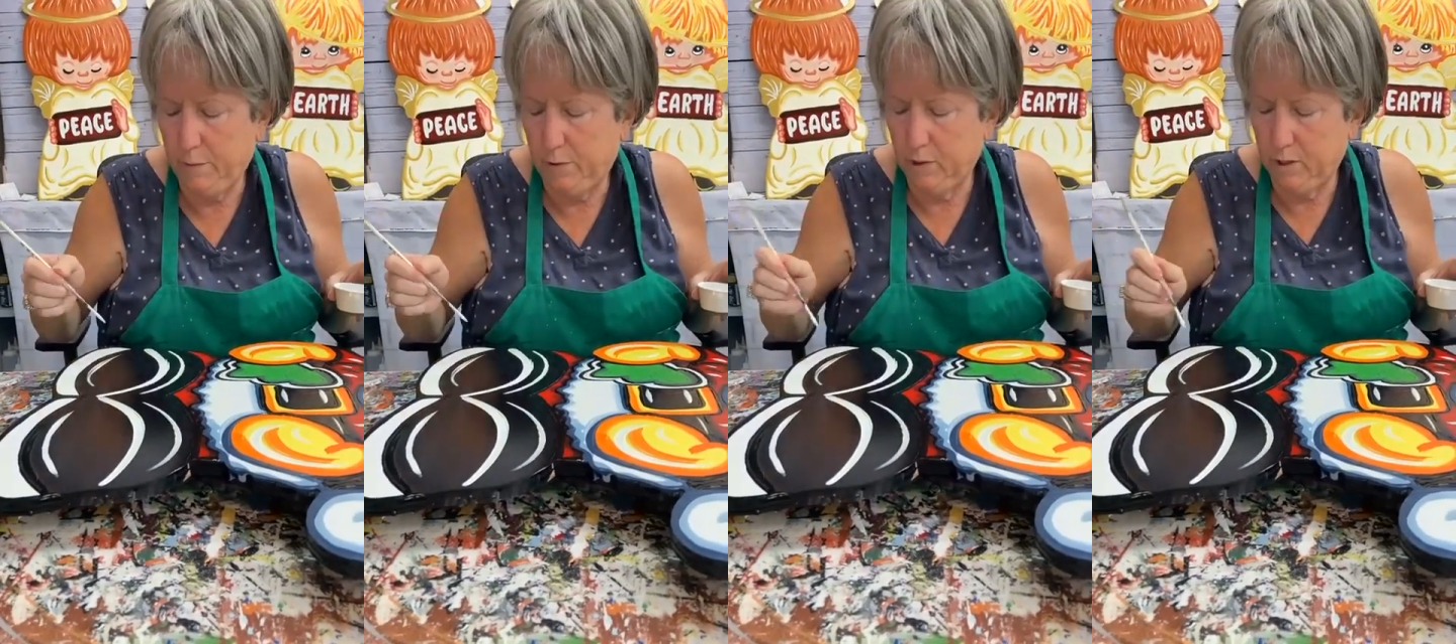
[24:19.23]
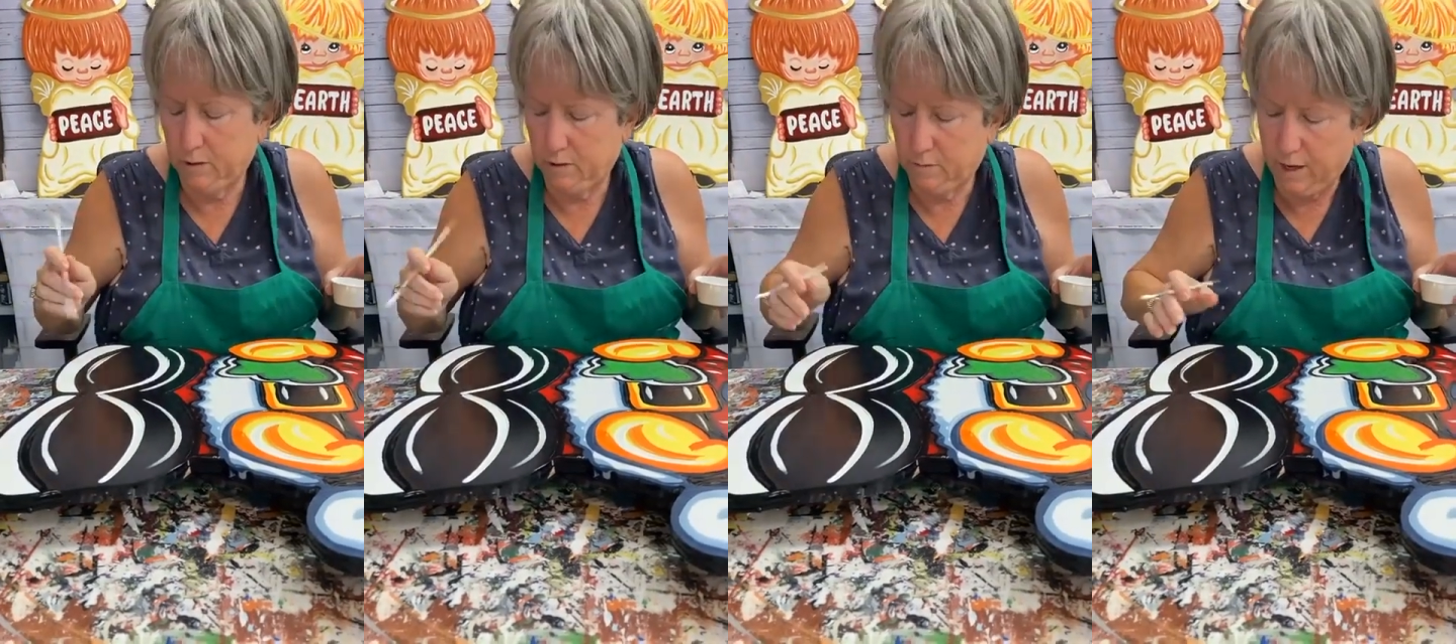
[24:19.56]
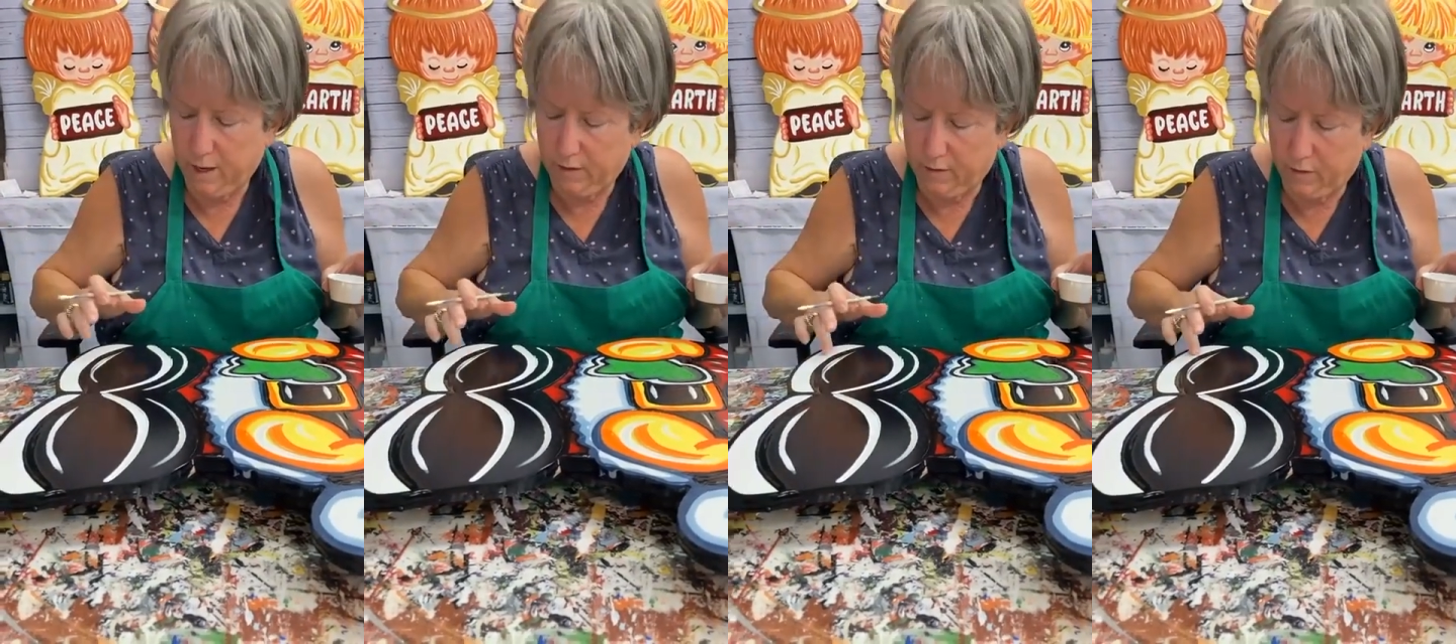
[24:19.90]
people just
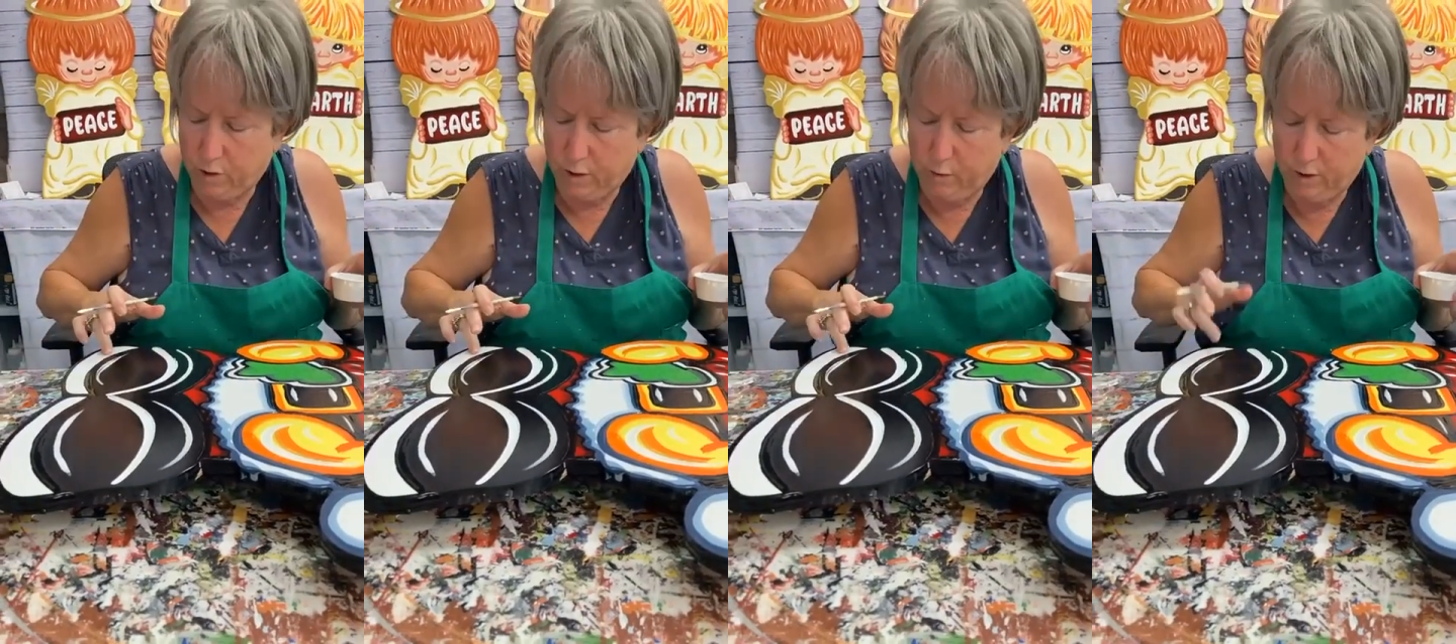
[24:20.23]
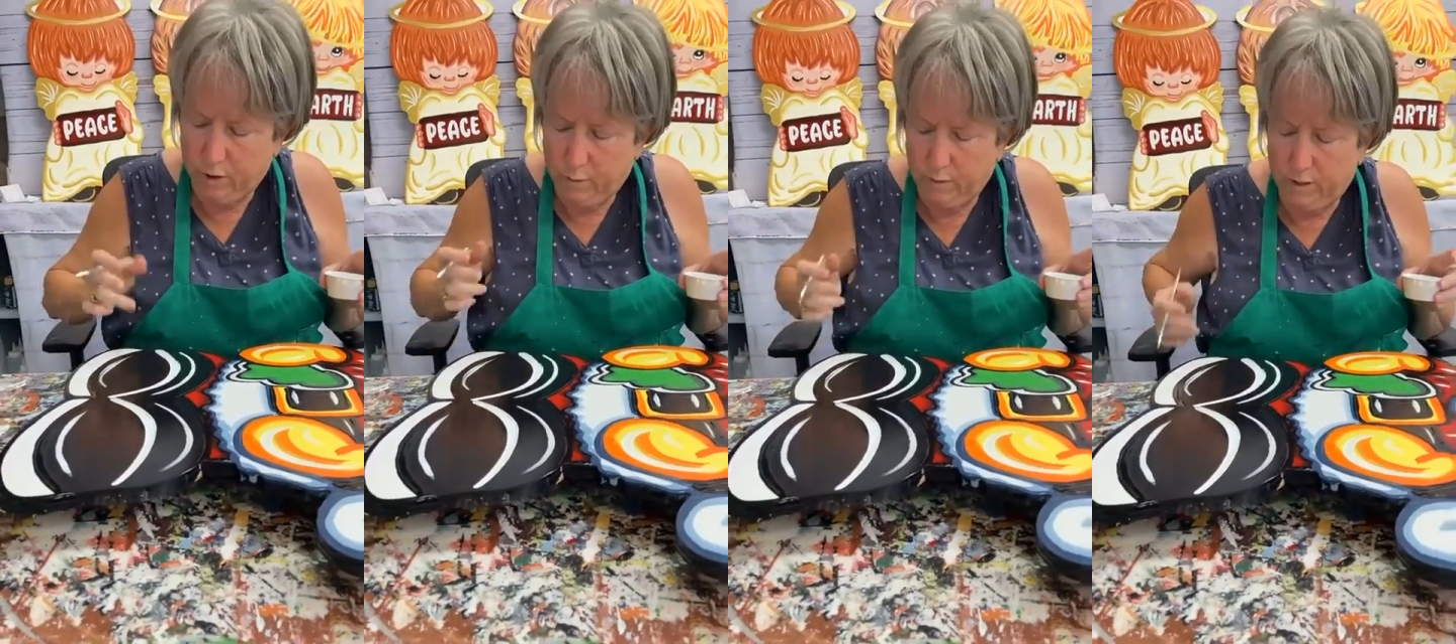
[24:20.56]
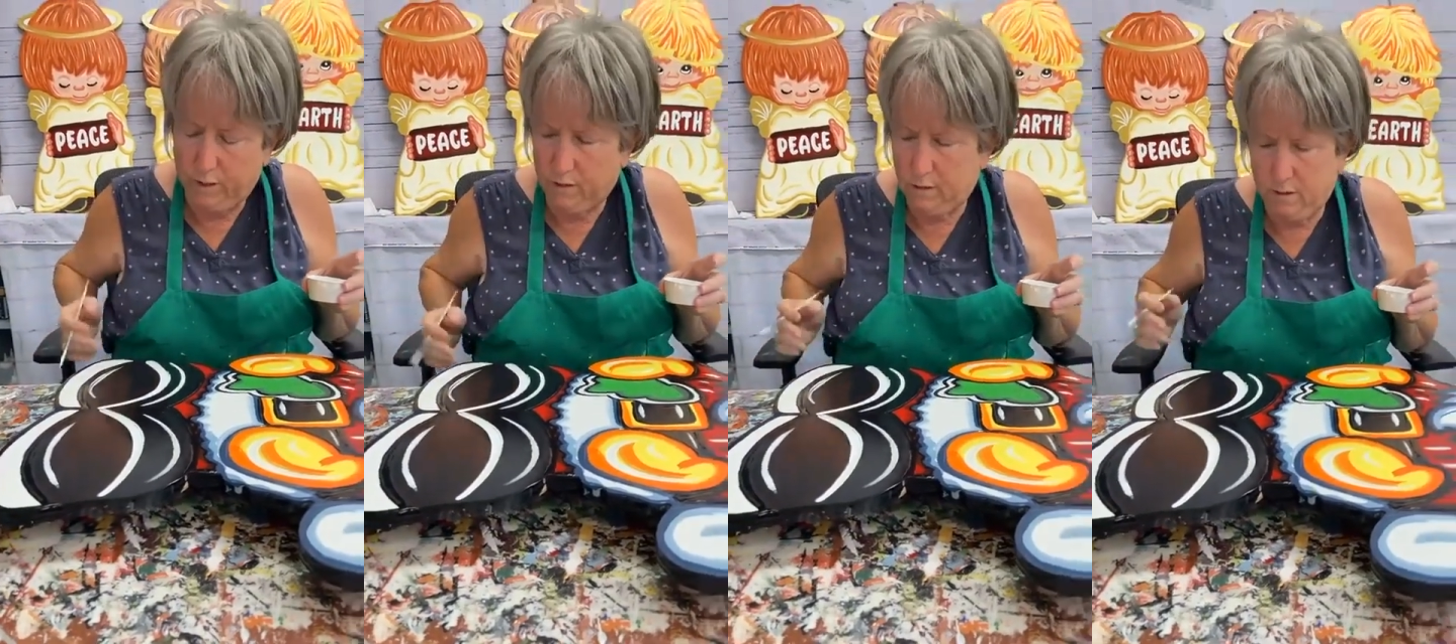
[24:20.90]
kind of agree with them
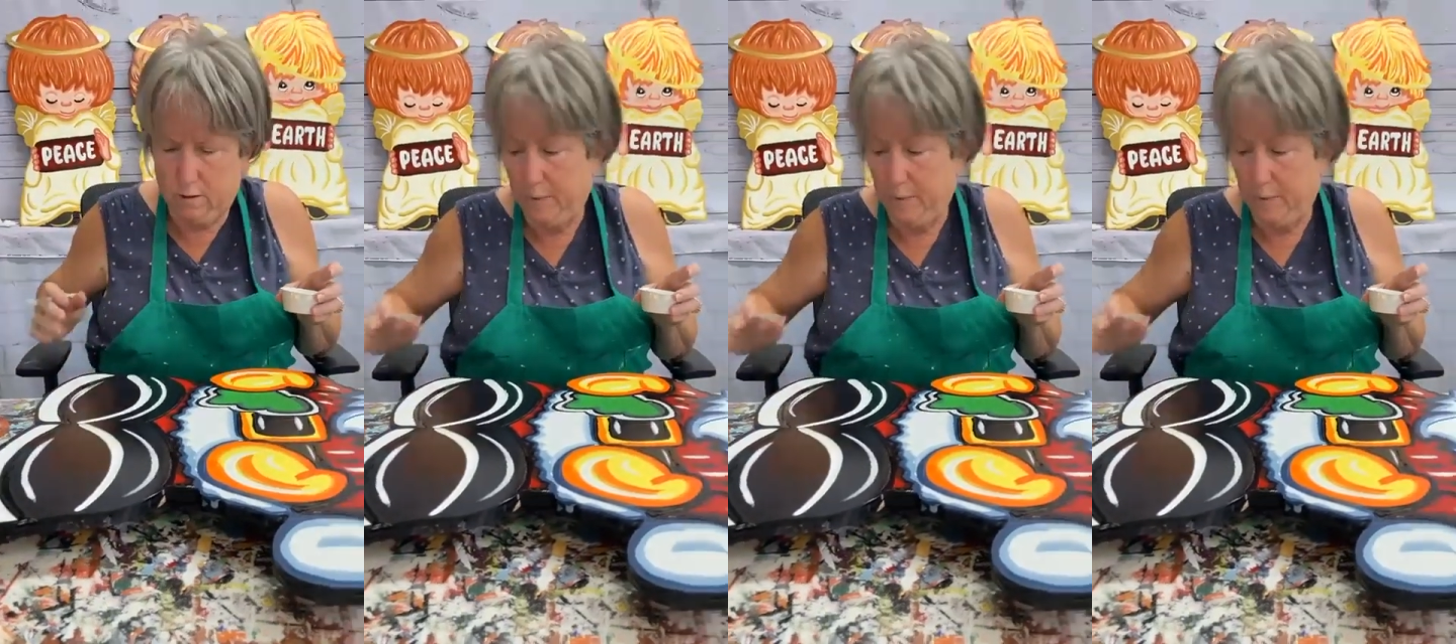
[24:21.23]
because